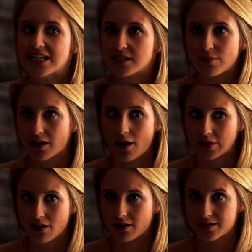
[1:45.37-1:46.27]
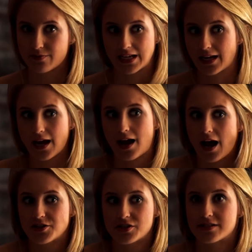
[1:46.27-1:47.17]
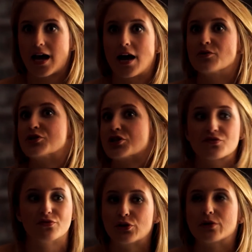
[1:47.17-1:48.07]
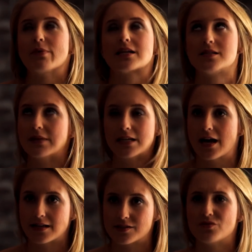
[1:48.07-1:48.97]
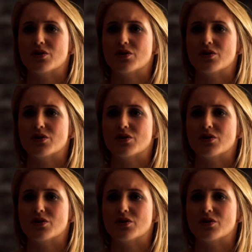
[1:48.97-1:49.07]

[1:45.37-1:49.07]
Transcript: He's been coming on to me, and I just, I was just flirting back to be nice.